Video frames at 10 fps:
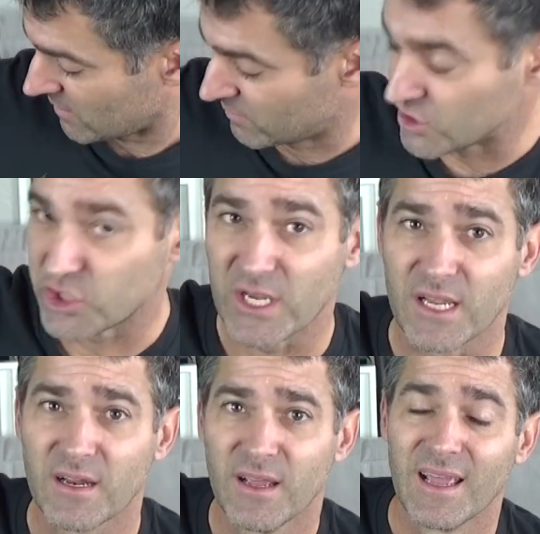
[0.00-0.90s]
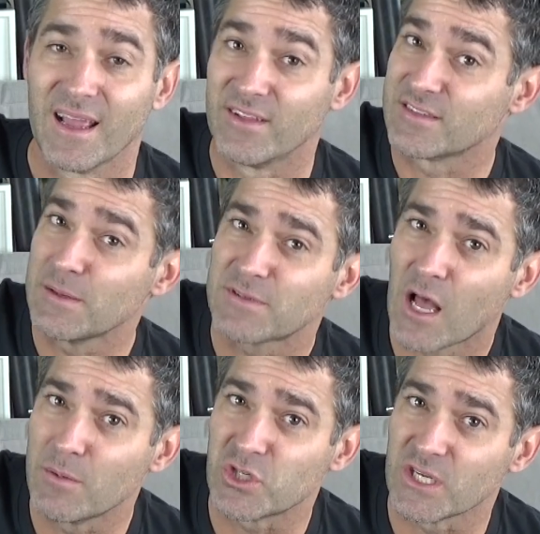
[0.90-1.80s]
machine and the sleep
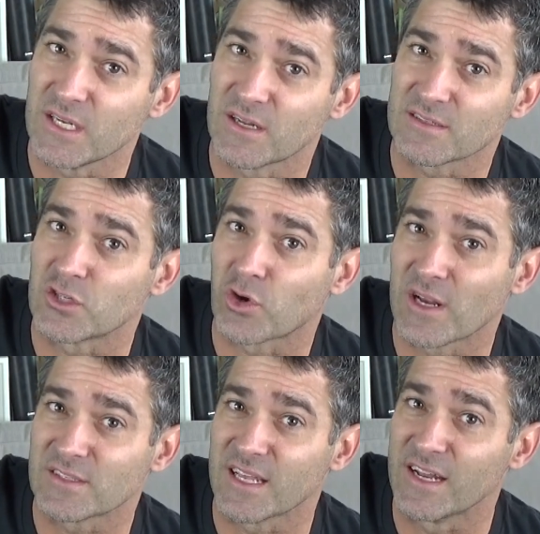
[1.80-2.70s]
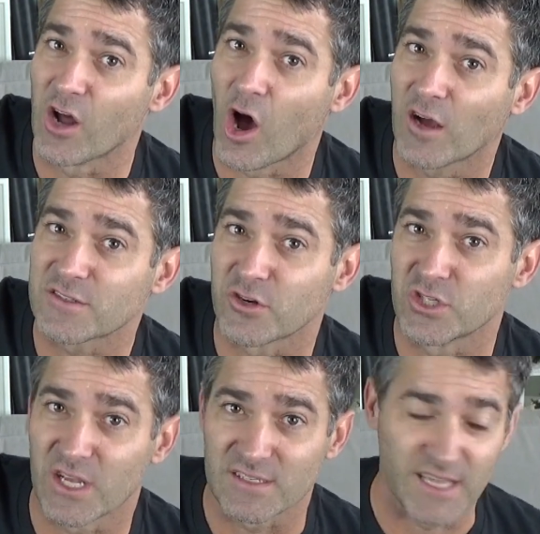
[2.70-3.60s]
style machine doesn't translate into OSCAR
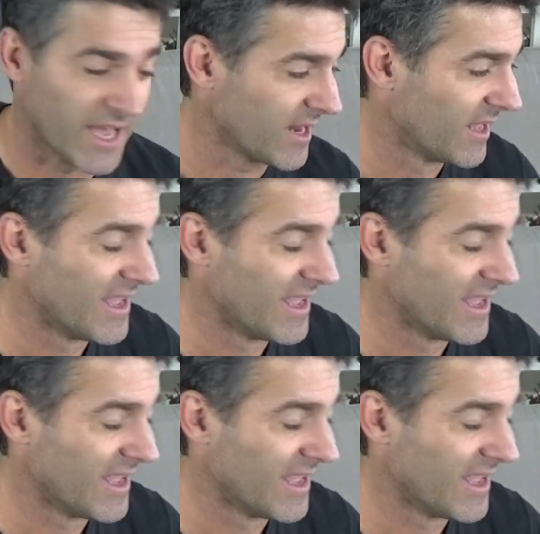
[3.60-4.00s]
just yet.